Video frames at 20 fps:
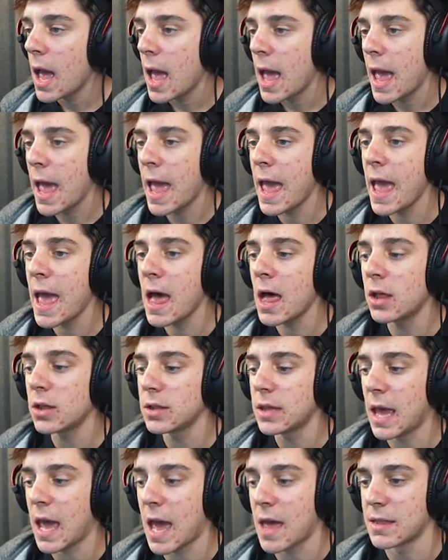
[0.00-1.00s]
Hell
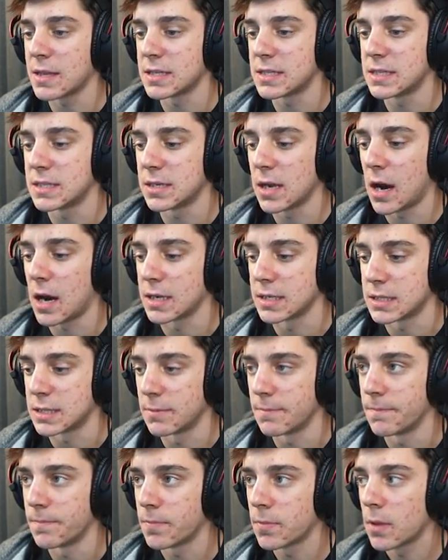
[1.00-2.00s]
yeah, this is
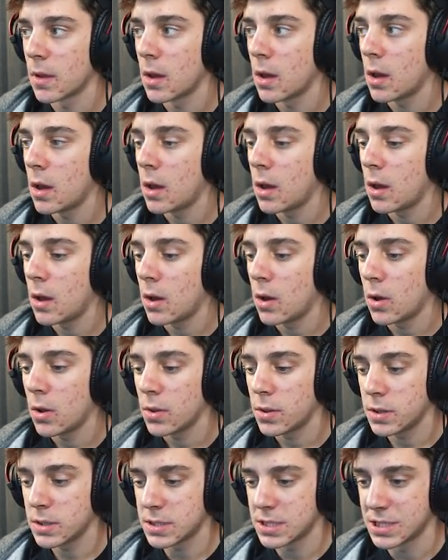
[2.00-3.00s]
awesome.
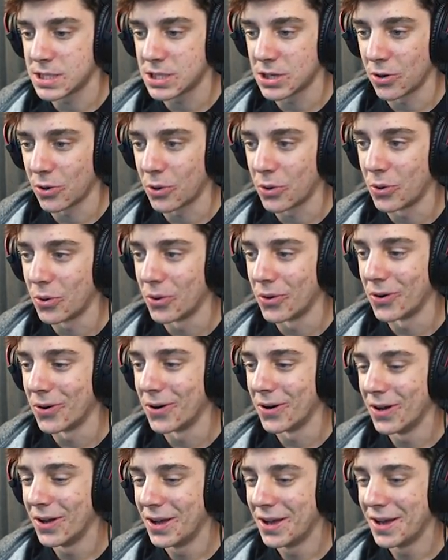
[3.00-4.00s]
This is so cool.